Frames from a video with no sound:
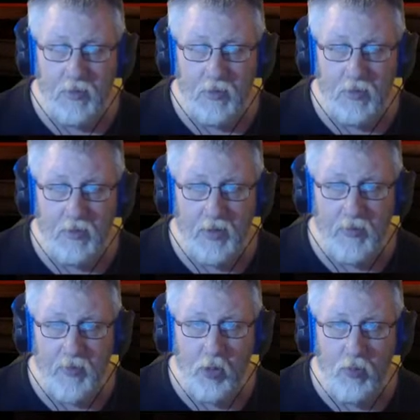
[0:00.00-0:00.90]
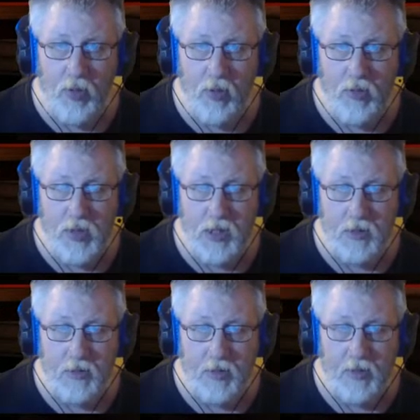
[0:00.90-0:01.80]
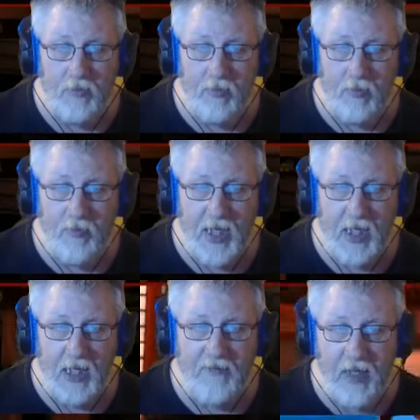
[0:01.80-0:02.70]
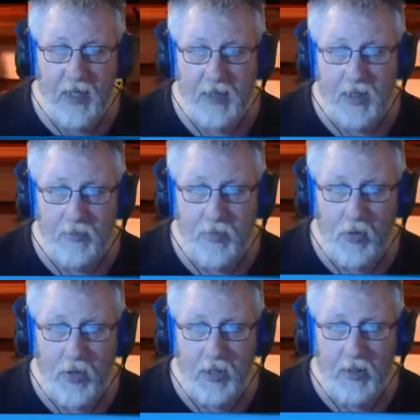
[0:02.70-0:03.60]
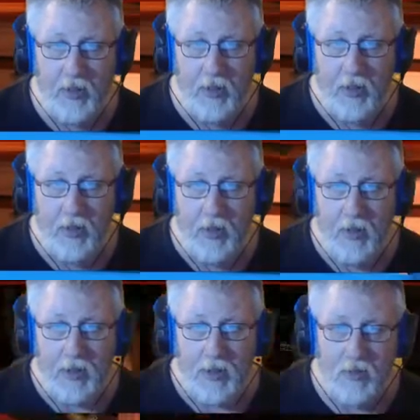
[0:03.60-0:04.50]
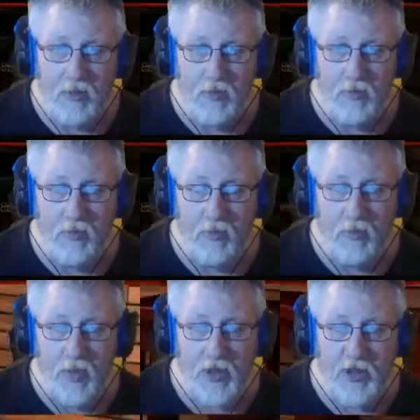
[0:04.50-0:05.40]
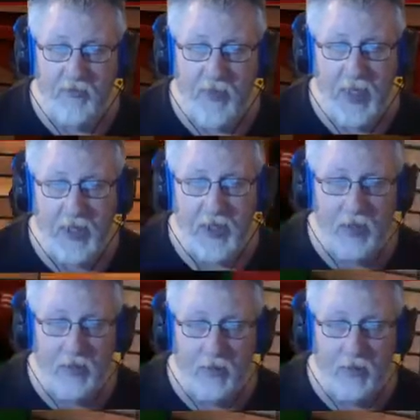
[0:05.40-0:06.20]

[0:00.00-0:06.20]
with pool balls that barely fit into the pocket. So once you've picked your